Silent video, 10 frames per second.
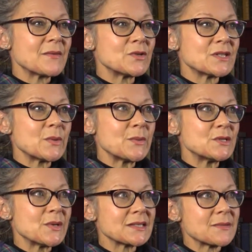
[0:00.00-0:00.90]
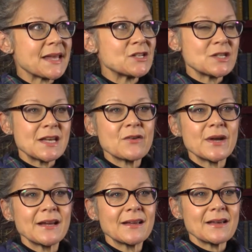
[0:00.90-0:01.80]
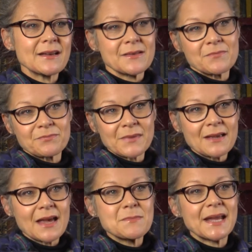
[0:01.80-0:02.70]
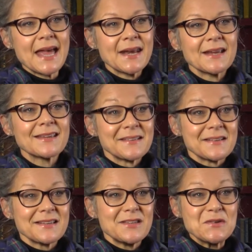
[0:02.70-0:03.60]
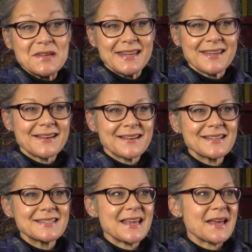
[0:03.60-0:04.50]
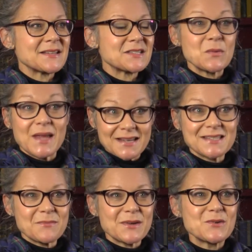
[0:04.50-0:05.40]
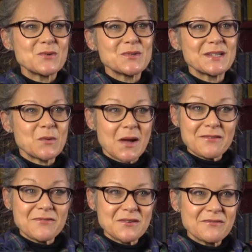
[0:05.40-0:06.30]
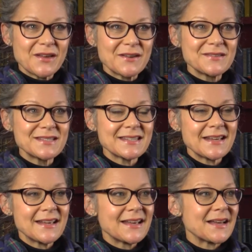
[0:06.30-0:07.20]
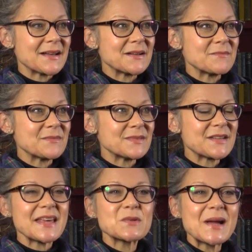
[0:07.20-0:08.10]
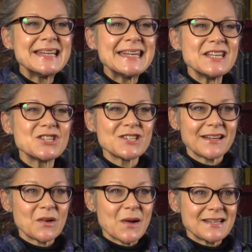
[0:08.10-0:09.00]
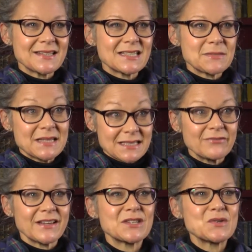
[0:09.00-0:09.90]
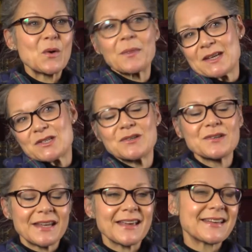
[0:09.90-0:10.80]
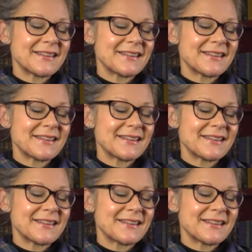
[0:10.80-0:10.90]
So we were doing some engineering and mechanic unique yards, and so we had someone who ordered quite a few of those. So that's quite niche and quite specific to what they do, yeah.